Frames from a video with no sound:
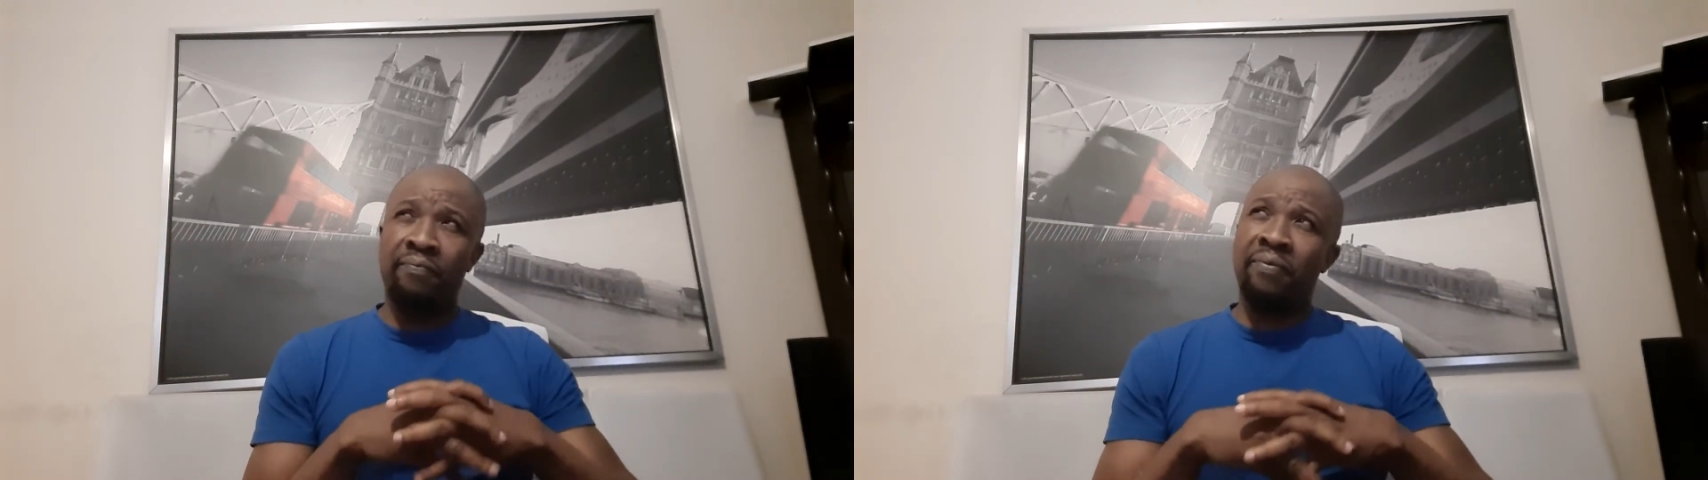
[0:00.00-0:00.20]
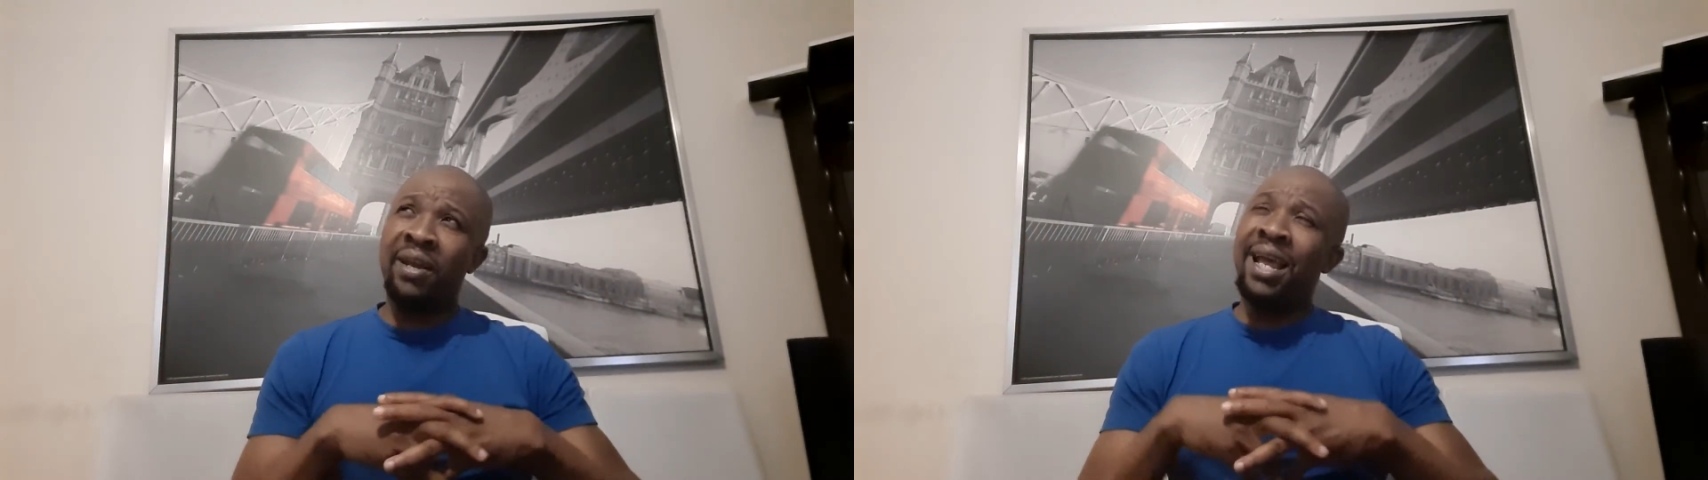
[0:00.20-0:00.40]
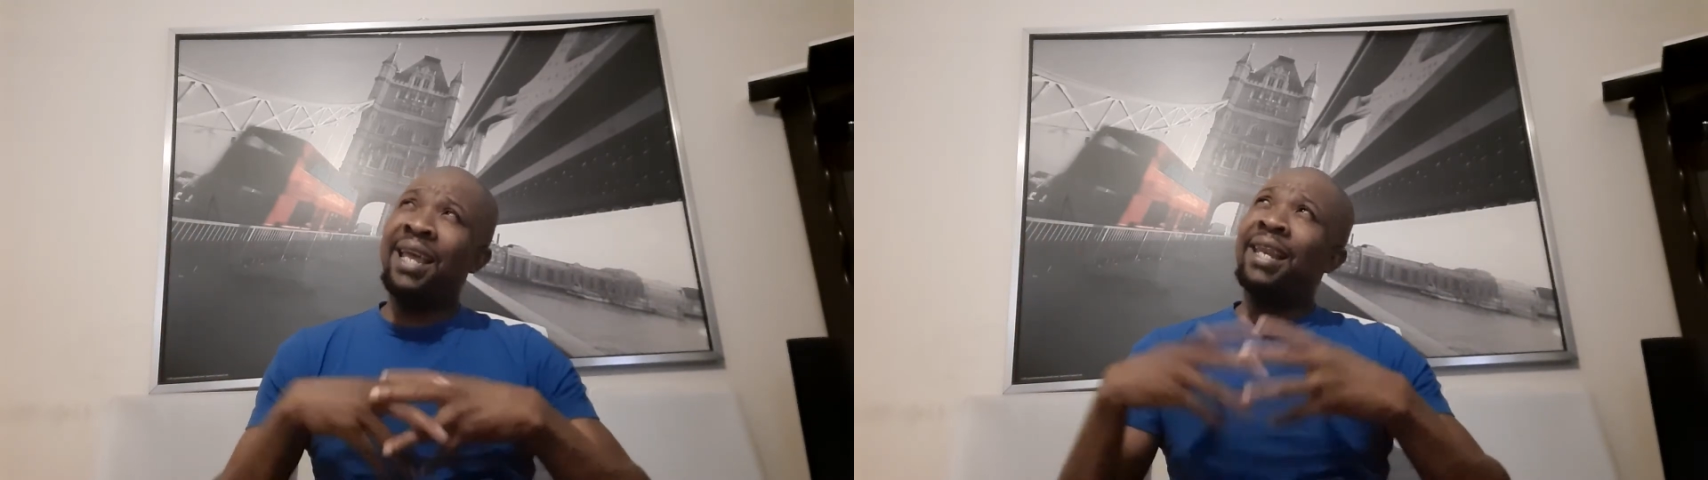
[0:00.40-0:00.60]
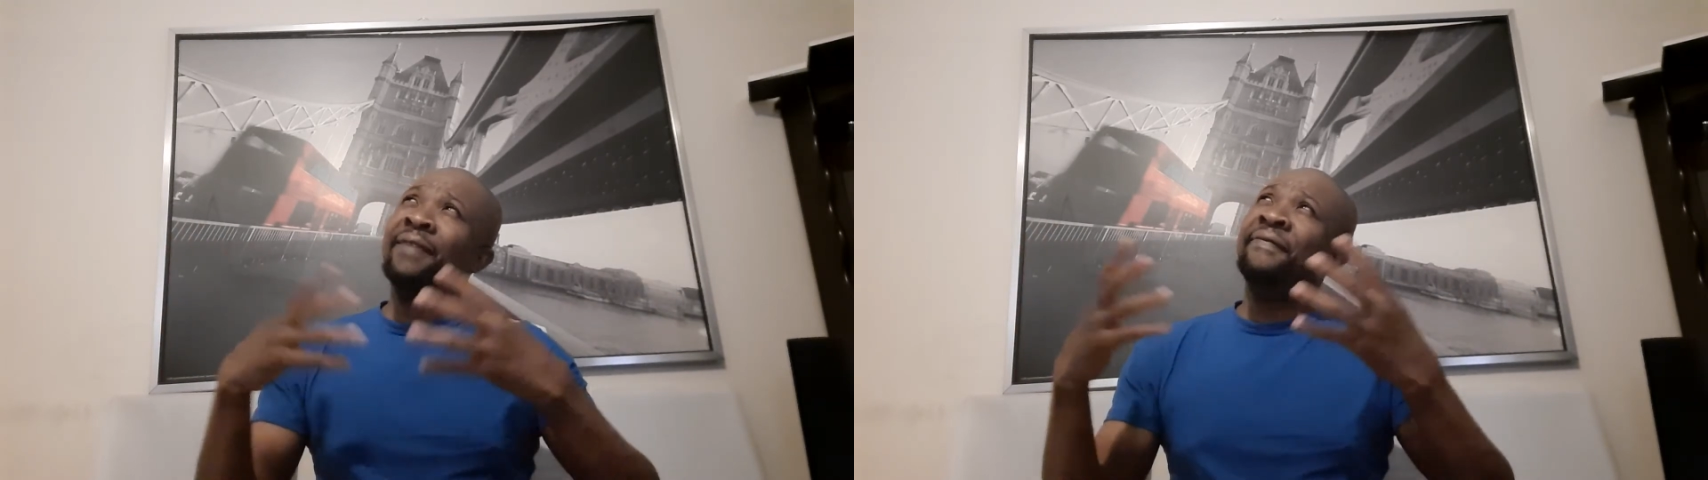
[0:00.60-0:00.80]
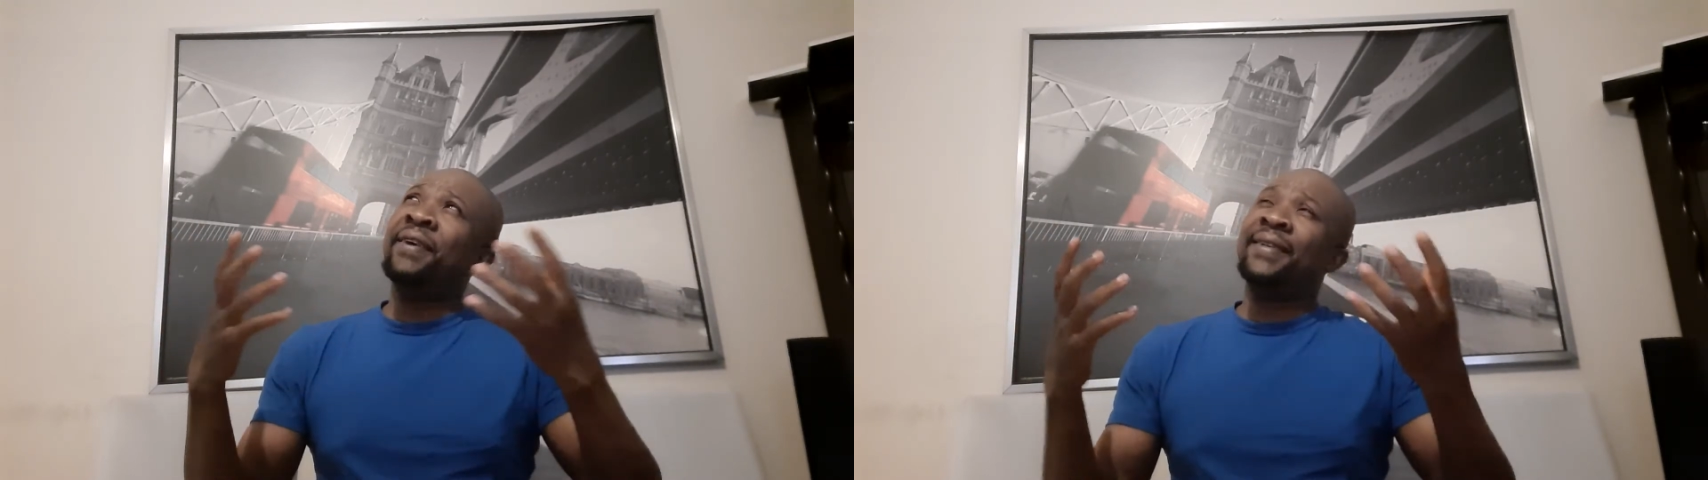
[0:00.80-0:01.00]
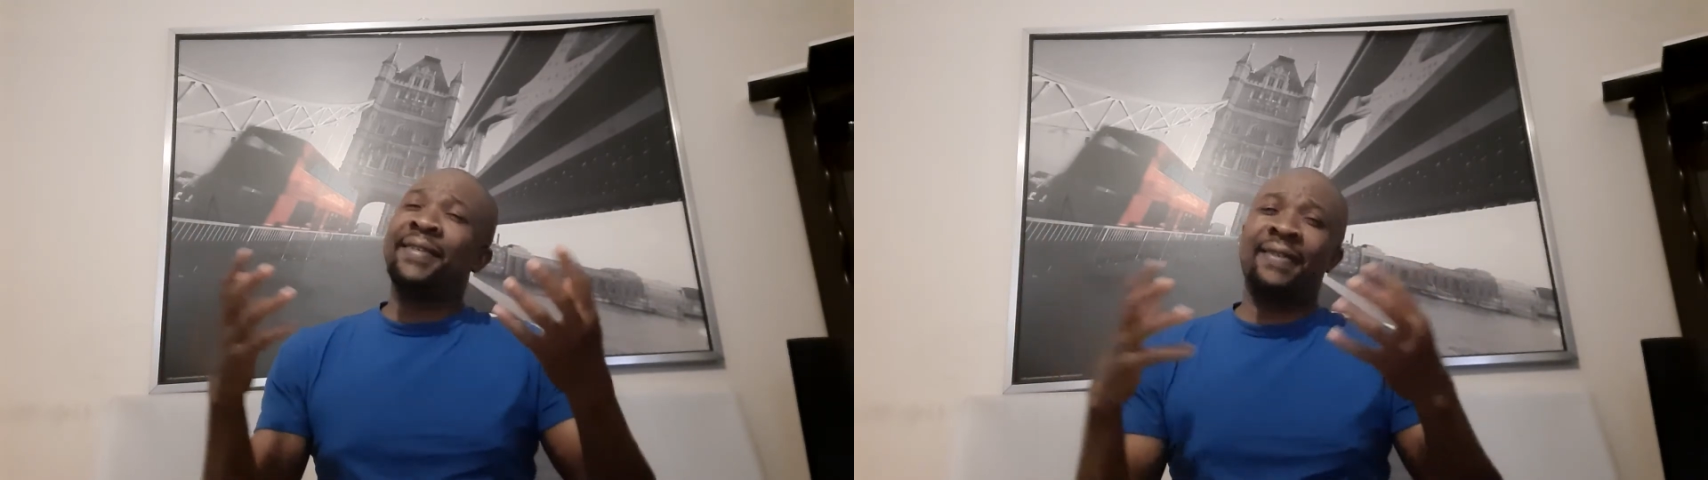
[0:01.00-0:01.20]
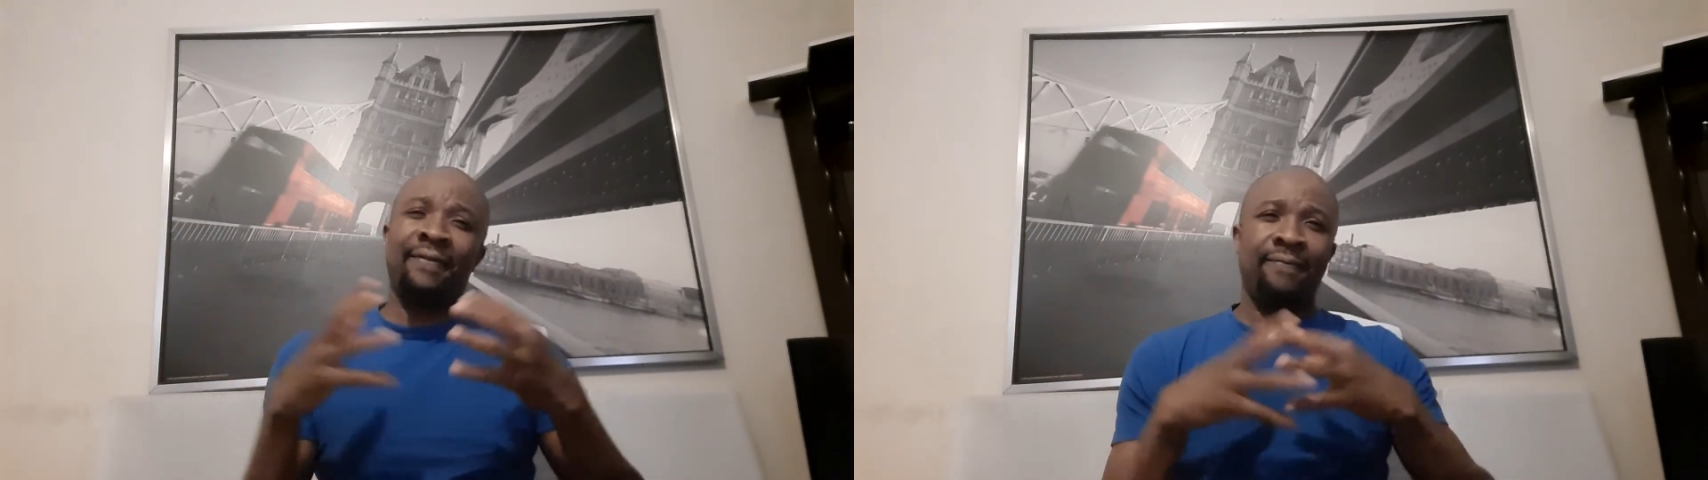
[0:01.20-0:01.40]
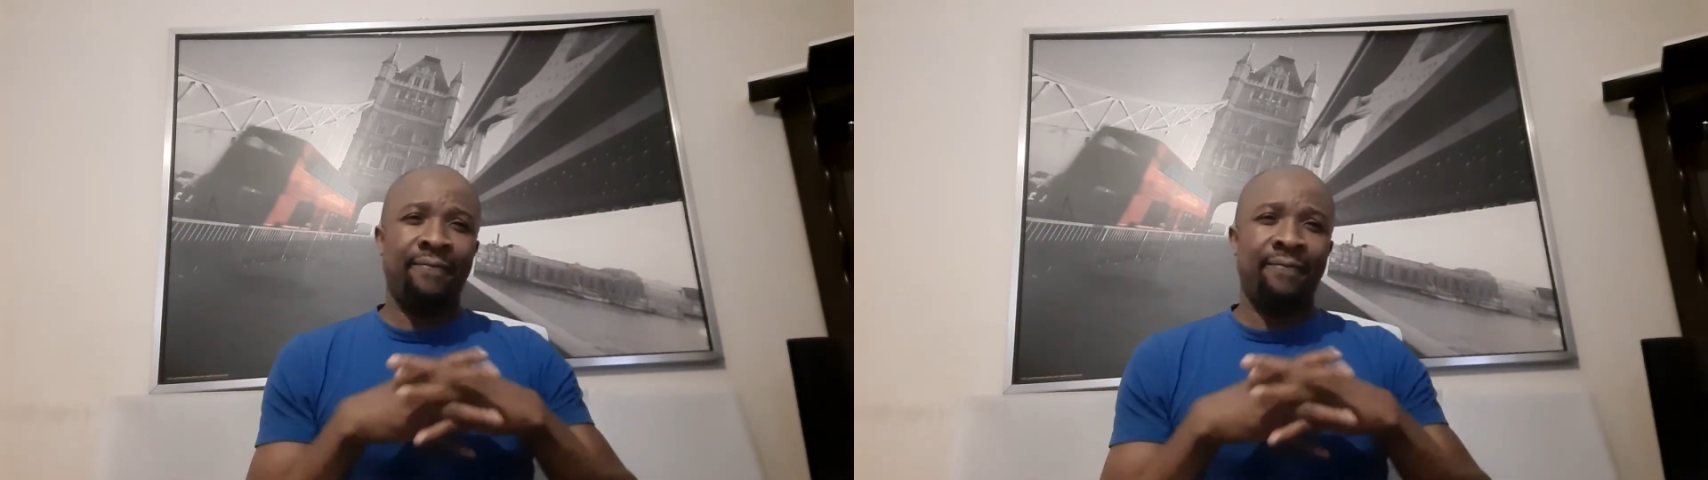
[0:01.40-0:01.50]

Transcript: Prayer elevates.